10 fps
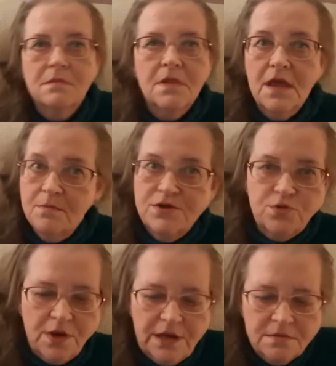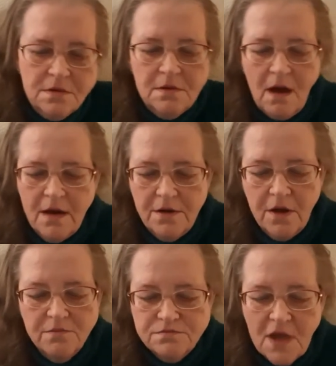in between. I don't
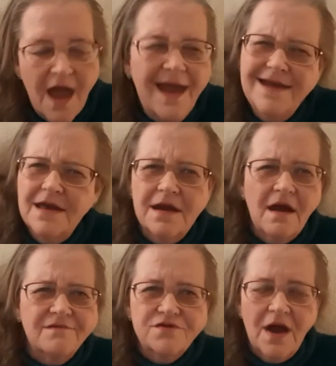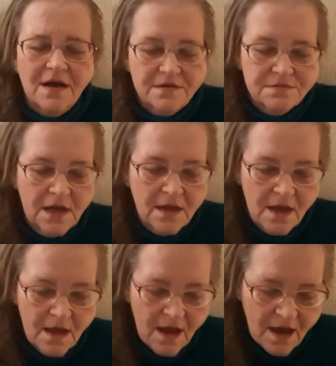know. I hate getting off track.
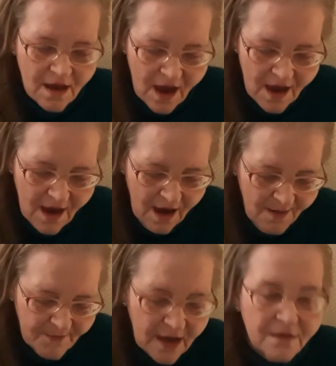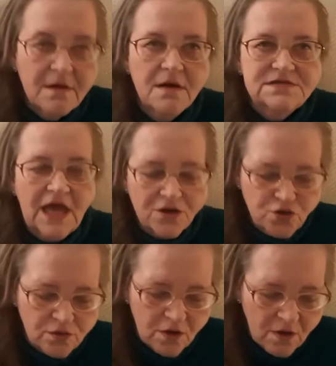I, am a, a
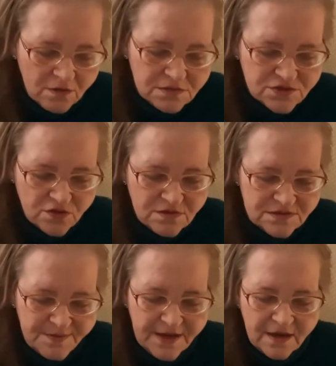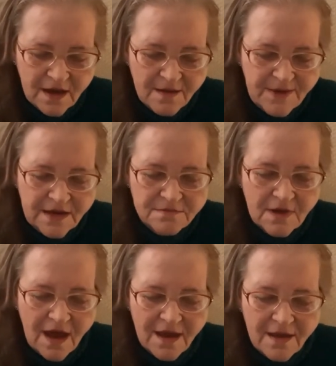schedule girl, so to speak. I mean,
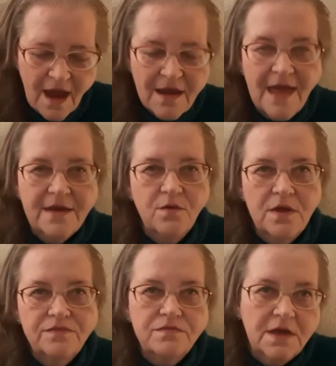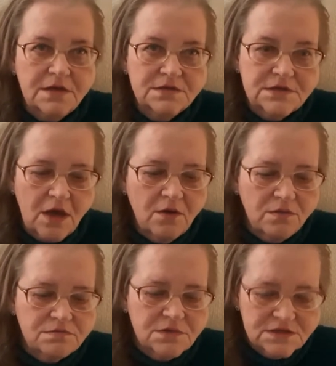I, I like it when things go
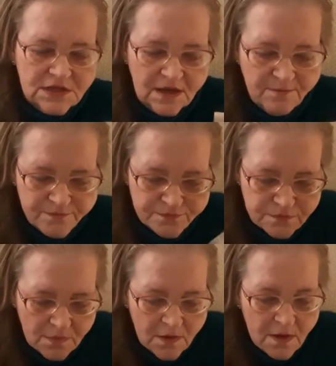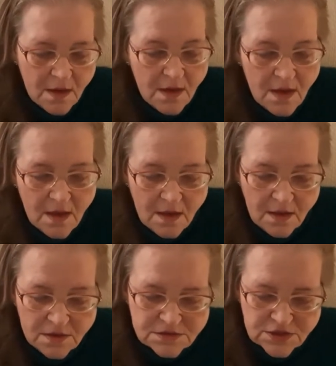the same.
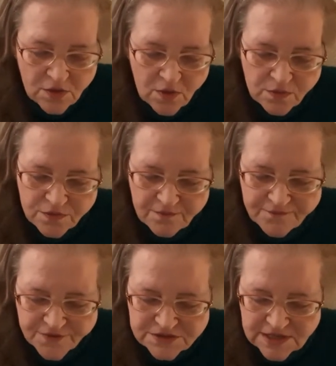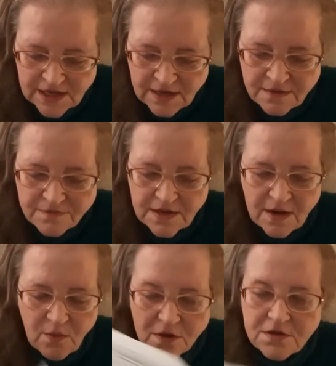So the first thing that
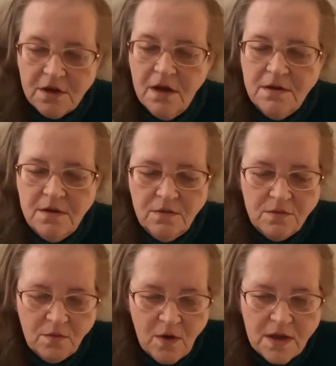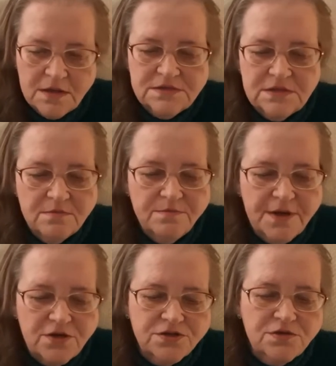I worked on was
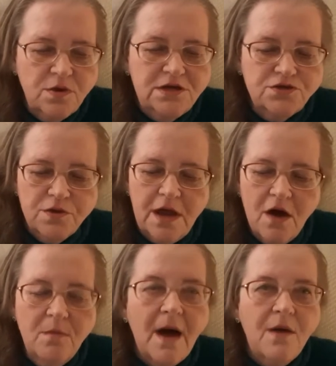Bittersweet Trio by